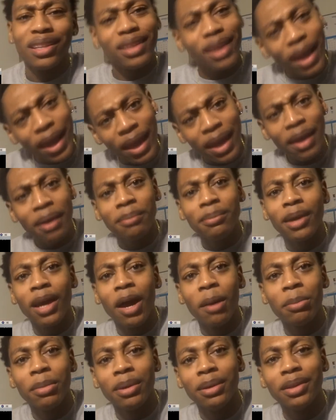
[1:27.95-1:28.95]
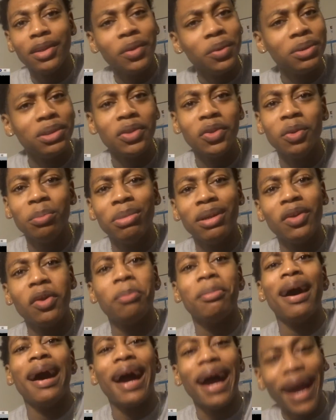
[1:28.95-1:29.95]
Damn, y'all been YouTube been
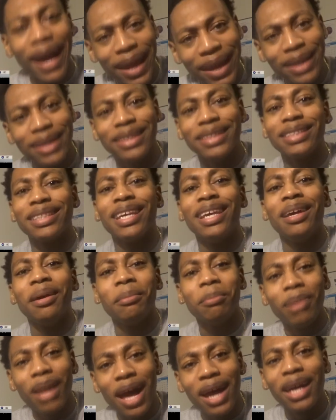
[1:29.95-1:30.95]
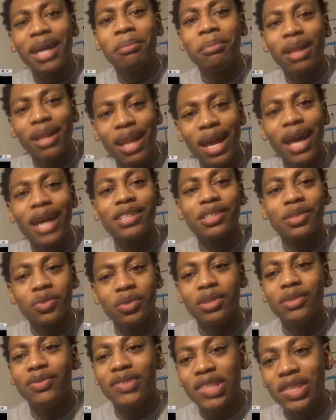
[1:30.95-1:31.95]
on my ass, blocking my last
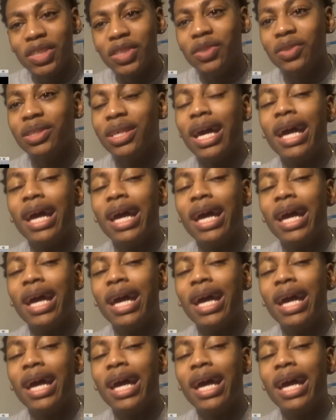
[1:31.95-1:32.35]
three videos.